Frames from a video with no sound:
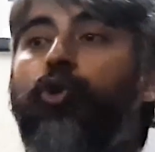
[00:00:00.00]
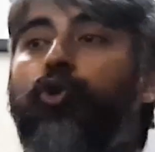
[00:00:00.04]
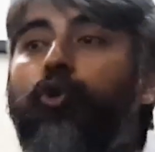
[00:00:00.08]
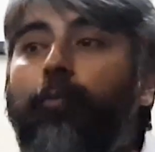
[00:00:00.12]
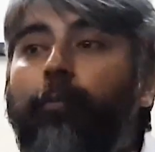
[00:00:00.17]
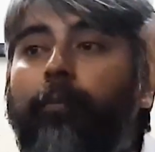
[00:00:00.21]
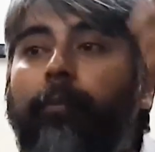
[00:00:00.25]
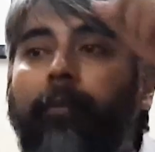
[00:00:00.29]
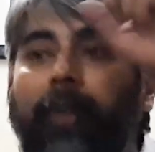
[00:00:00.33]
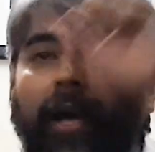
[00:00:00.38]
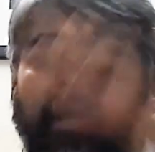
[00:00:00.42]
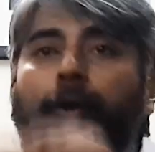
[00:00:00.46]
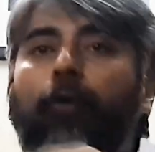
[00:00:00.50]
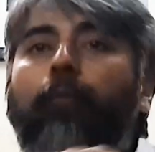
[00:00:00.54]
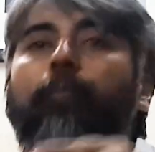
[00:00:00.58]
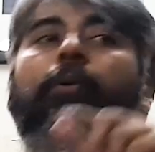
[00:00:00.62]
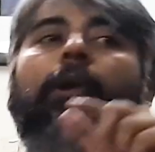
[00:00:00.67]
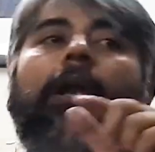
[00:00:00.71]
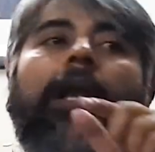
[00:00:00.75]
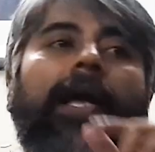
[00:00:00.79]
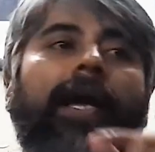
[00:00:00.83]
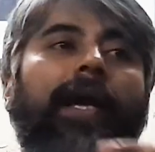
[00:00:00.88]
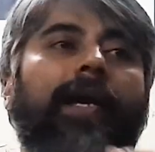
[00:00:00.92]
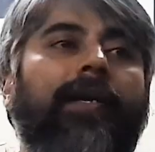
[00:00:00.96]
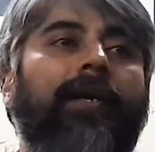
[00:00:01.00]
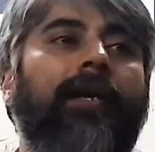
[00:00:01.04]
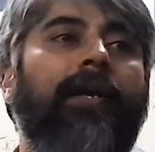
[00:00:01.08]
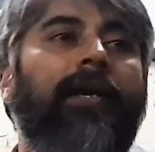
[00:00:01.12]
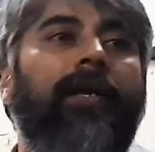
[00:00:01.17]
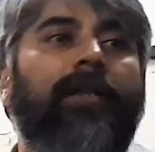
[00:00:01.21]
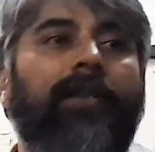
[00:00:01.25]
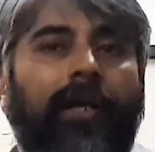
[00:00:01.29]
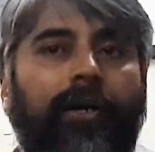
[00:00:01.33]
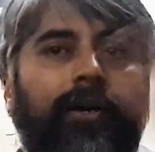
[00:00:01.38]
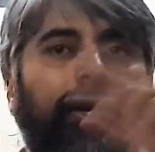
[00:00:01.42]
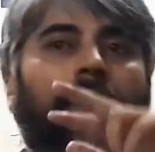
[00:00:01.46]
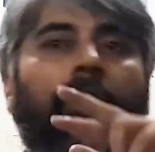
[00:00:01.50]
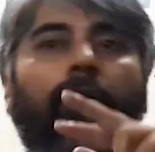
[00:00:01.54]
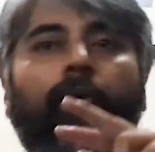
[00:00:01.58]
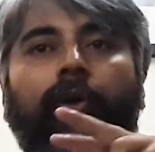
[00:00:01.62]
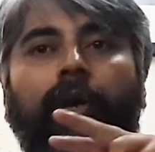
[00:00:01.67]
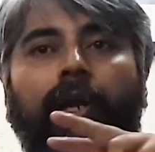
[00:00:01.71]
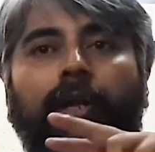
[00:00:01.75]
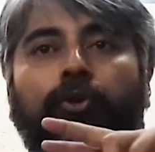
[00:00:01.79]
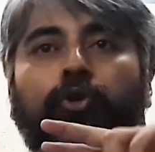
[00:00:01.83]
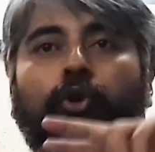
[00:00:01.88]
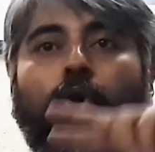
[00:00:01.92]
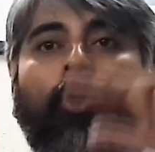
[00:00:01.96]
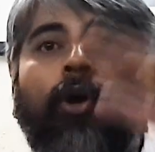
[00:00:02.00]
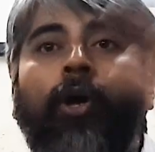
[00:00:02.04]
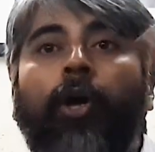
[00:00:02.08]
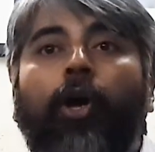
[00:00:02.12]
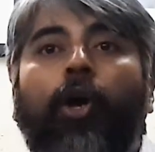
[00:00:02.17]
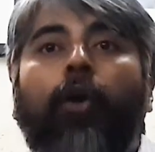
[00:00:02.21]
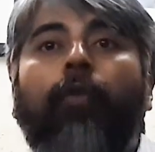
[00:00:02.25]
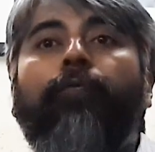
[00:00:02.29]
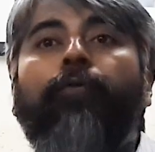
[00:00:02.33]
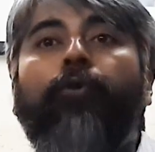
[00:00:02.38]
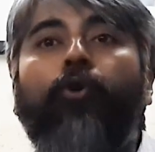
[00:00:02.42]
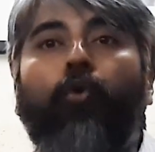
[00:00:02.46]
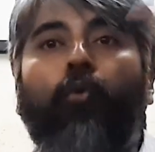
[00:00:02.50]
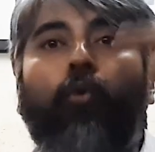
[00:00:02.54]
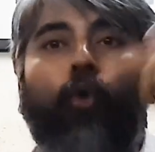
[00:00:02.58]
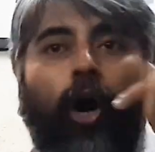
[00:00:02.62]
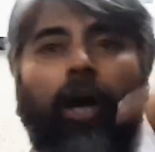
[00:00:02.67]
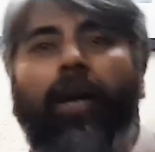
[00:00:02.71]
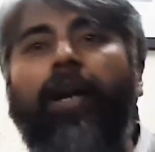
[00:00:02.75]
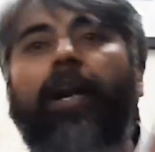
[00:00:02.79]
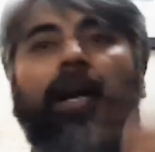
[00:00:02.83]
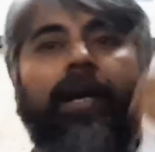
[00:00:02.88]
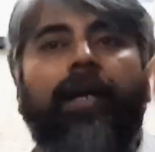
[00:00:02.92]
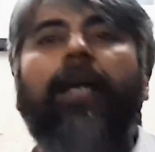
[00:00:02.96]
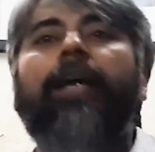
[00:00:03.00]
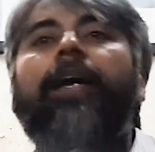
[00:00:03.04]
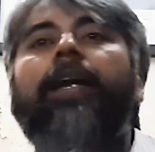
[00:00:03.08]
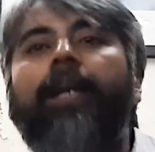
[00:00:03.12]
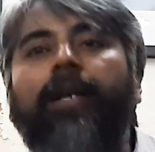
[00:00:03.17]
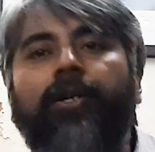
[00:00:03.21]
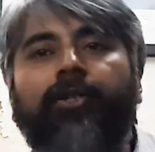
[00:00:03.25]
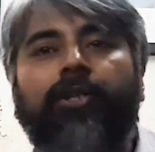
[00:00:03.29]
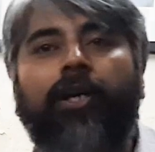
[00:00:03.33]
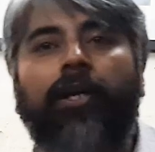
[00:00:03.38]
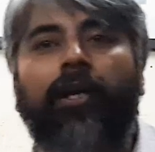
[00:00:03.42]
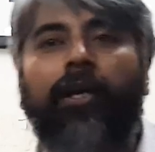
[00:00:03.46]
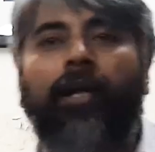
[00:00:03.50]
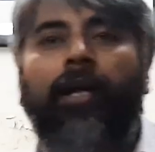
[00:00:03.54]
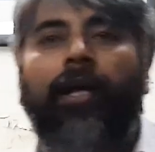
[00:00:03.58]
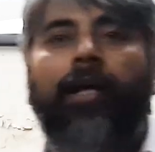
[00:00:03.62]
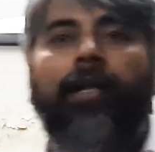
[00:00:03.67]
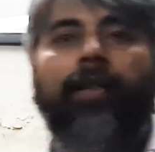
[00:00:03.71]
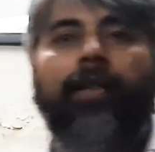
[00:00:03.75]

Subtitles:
to manipulate the trade union. So if you want recognition,